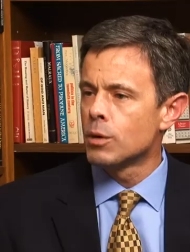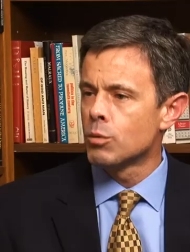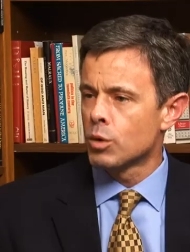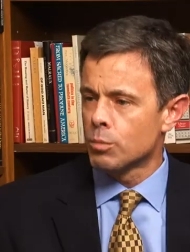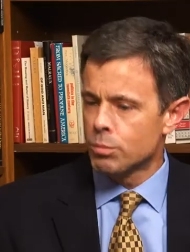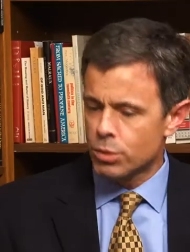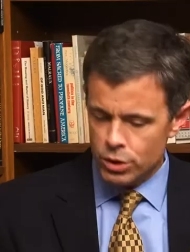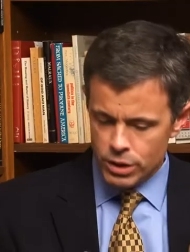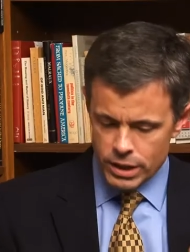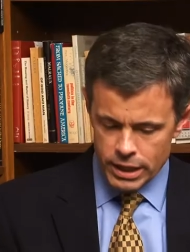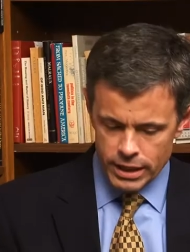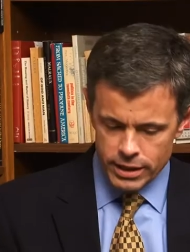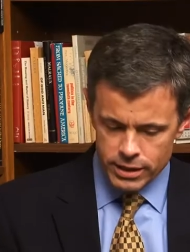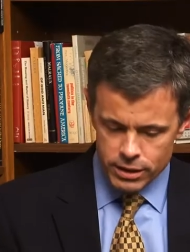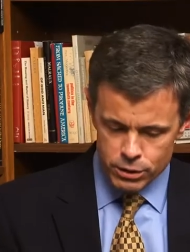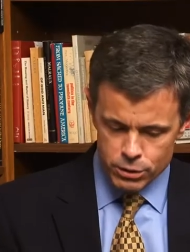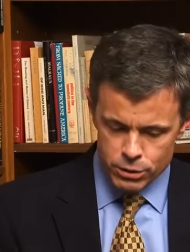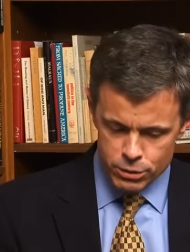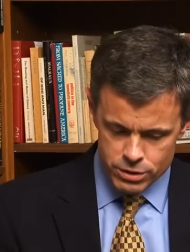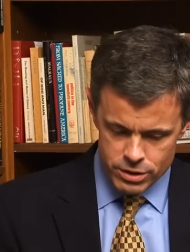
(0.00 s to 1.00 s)
were
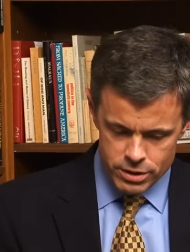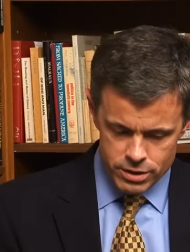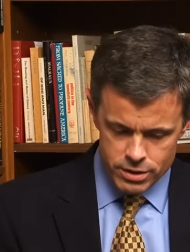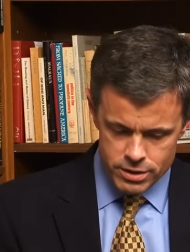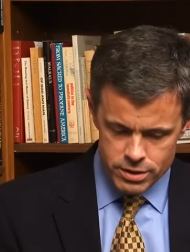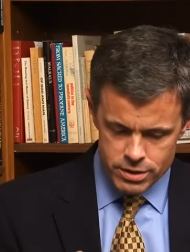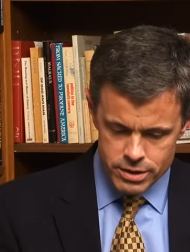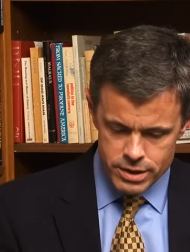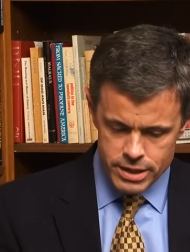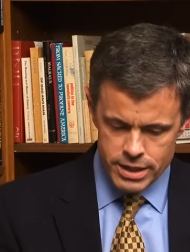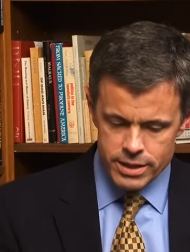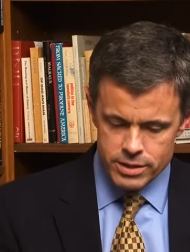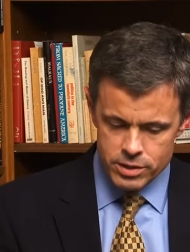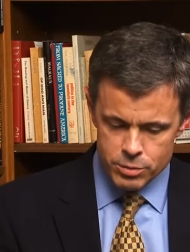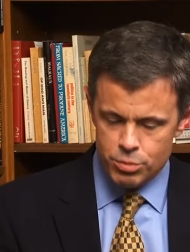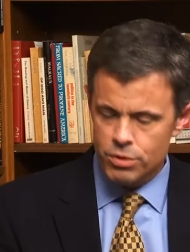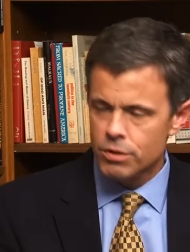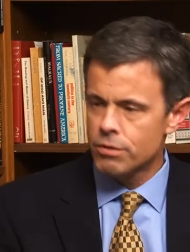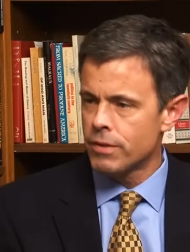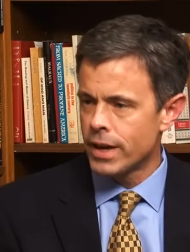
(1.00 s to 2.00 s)
particular to this
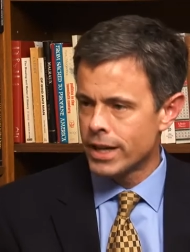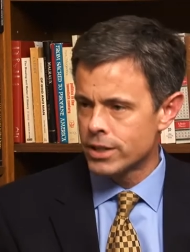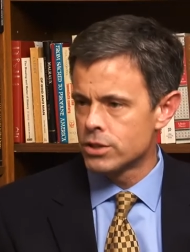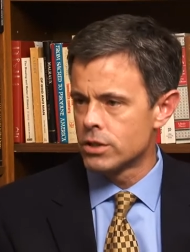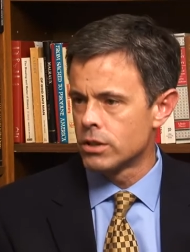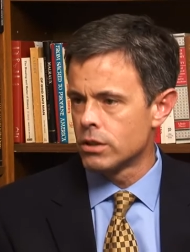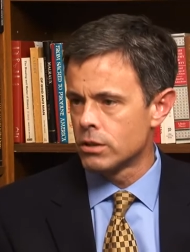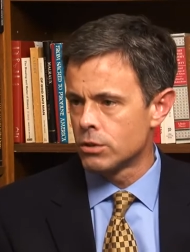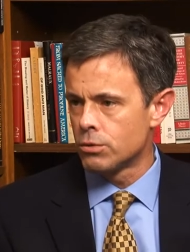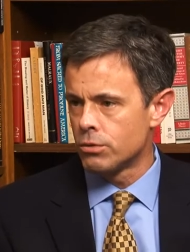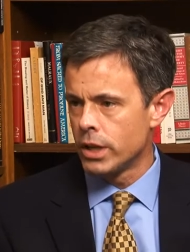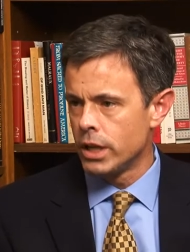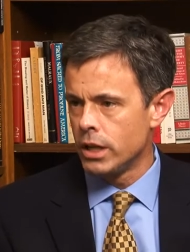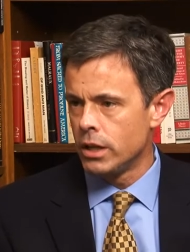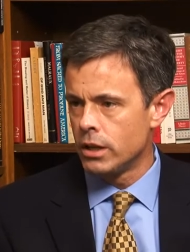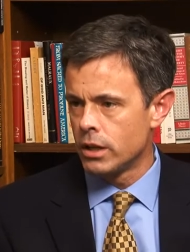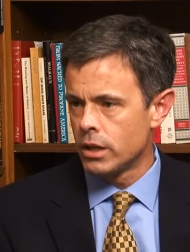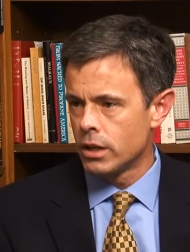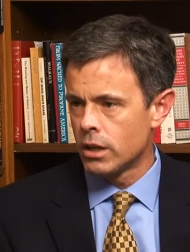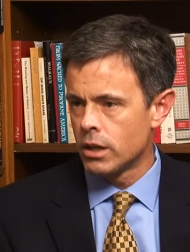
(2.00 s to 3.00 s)
professional
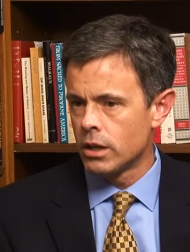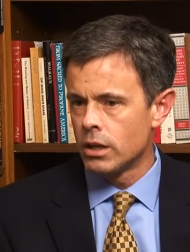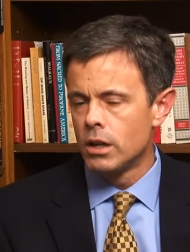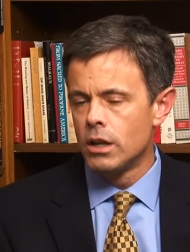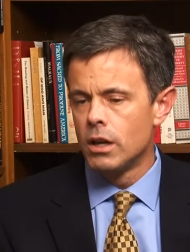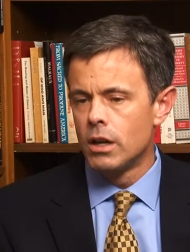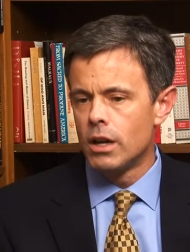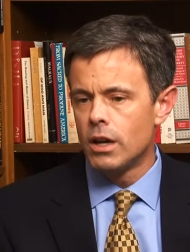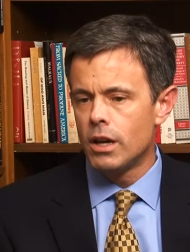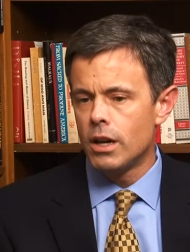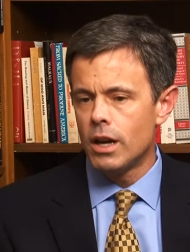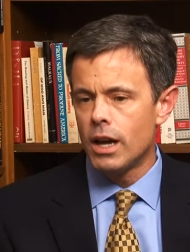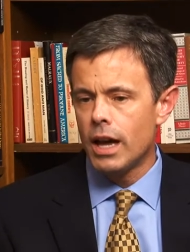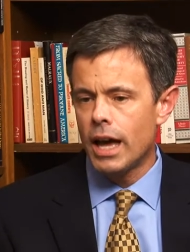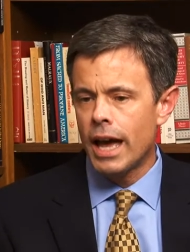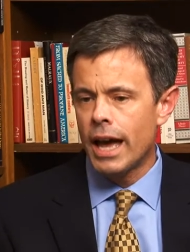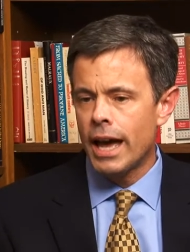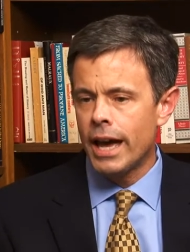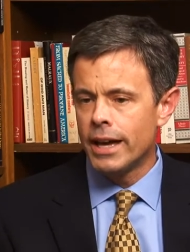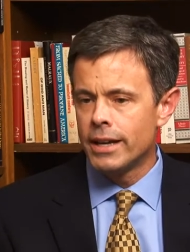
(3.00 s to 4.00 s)
arena
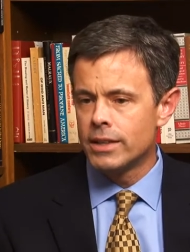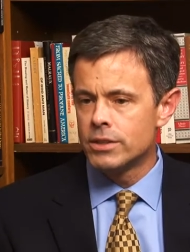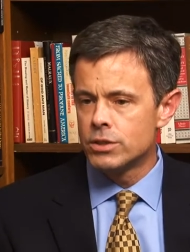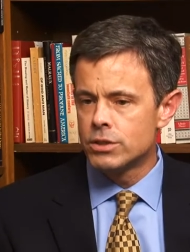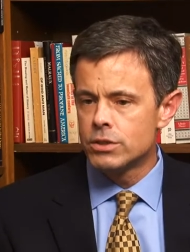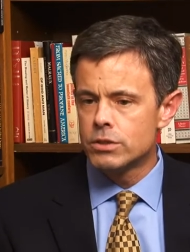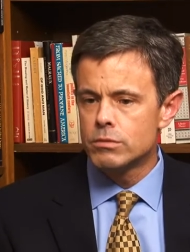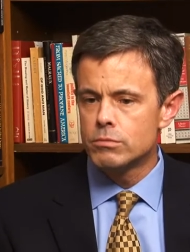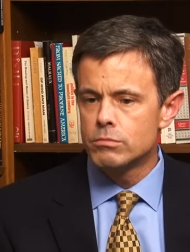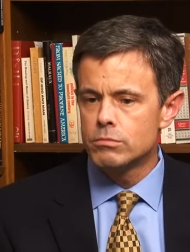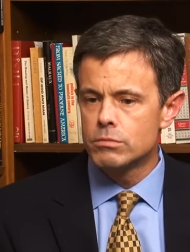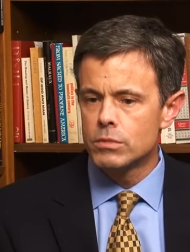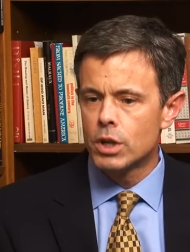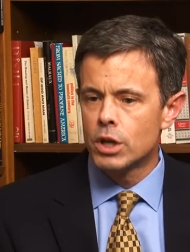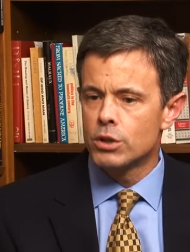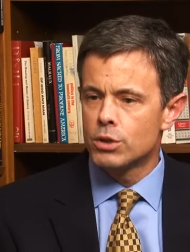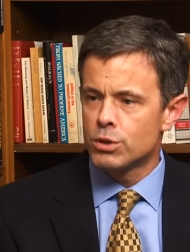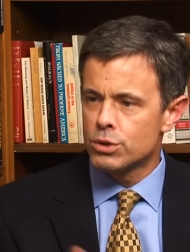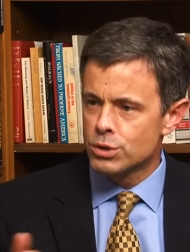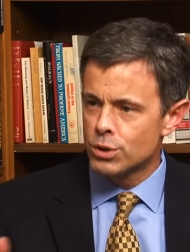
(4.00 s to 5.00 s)
as
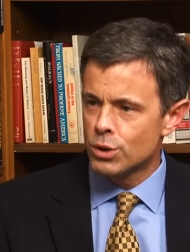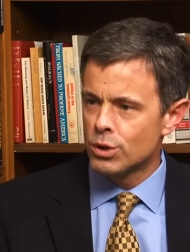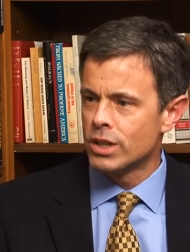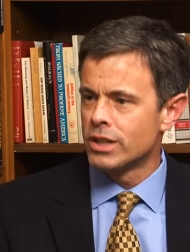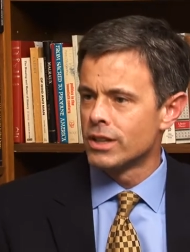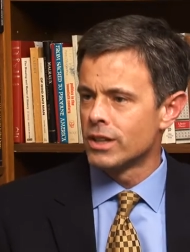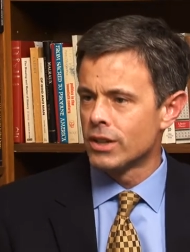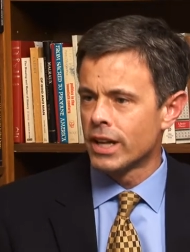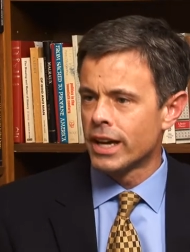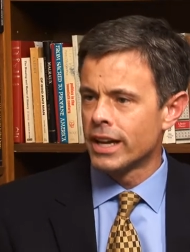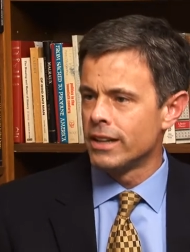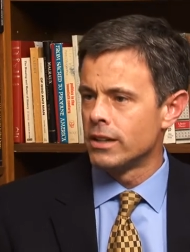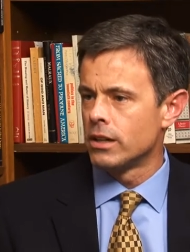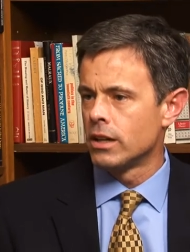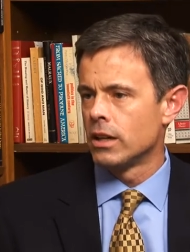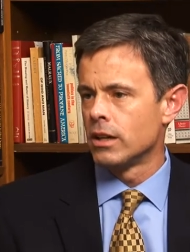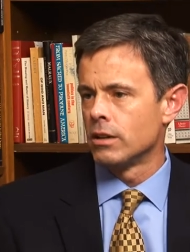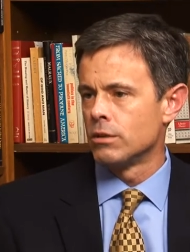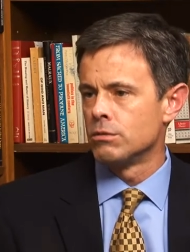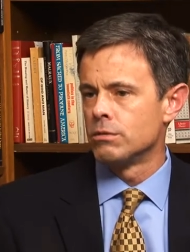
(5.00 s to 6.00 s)
understood in the light
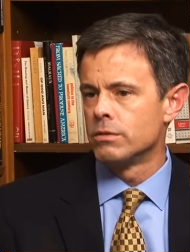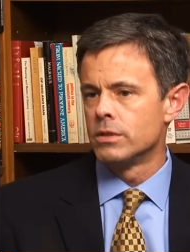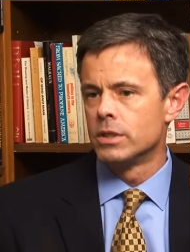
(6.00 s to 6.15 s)
of